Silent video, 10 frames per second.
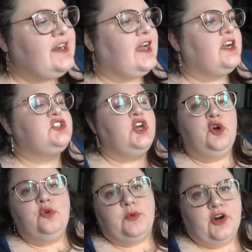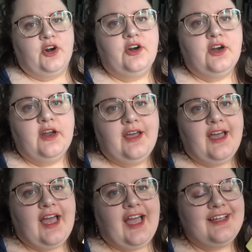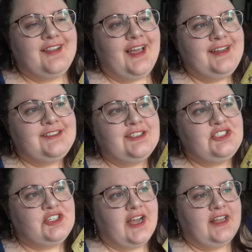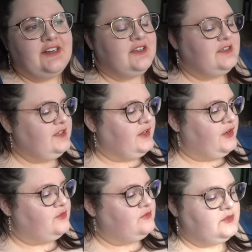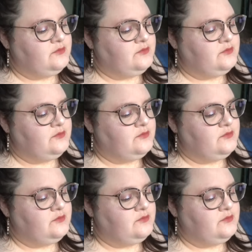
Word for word: in October, I like to try to, you know,